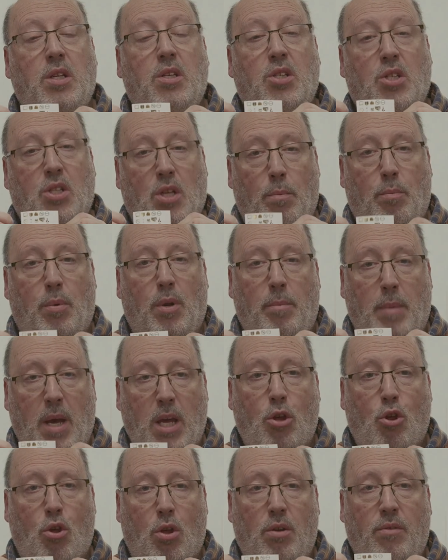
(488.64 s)
is
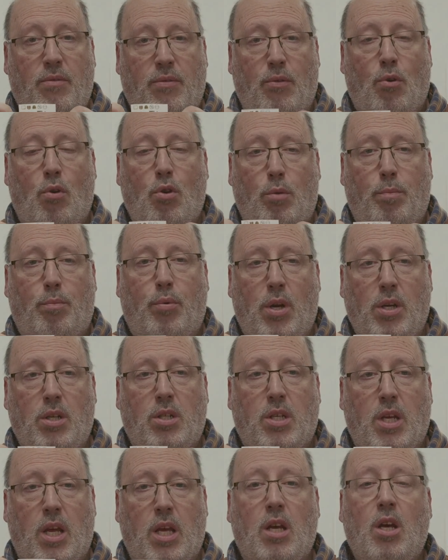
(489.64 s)
sublimation foil
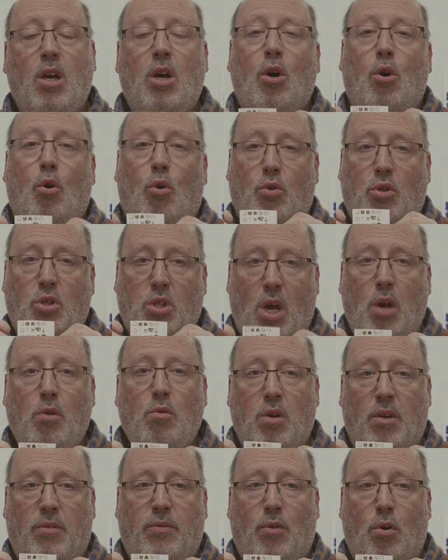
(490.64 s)
printing or
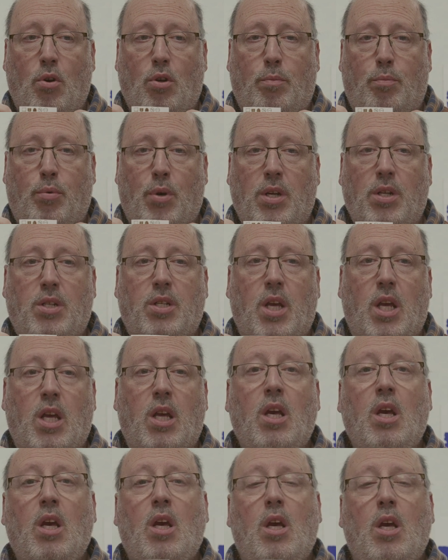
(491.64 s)
toner foil
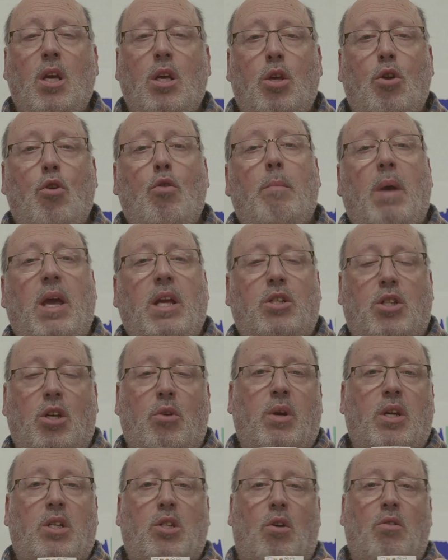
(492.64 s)
printing. You may
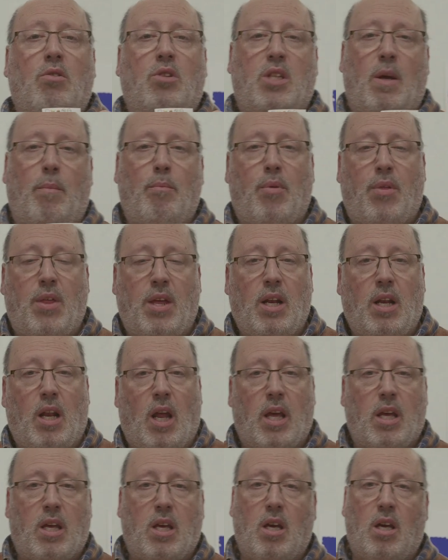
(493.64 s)
do it on something
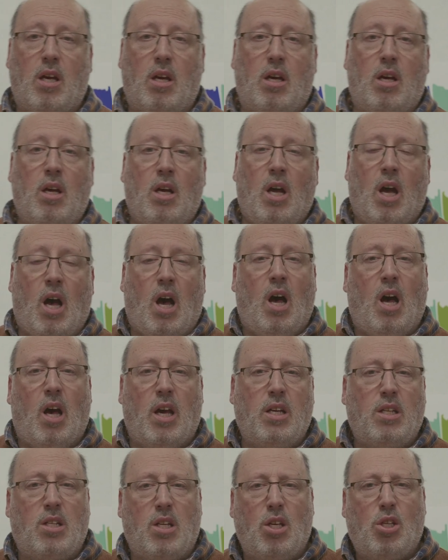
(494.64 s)
like a
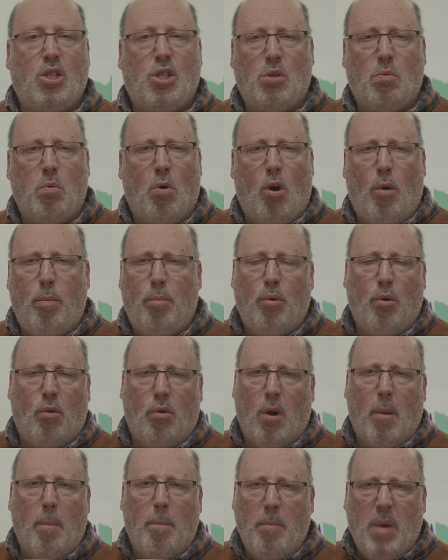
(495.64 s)
Heidi Swap
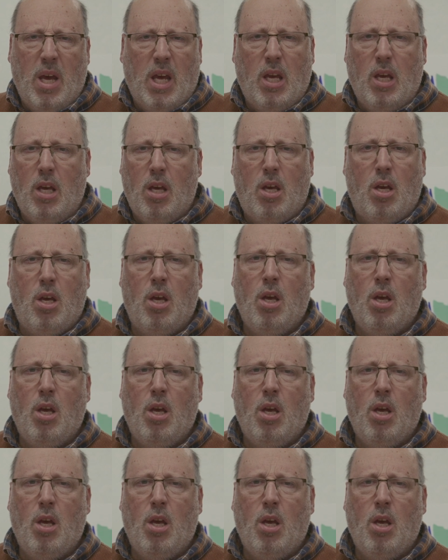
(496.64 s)
or a Mink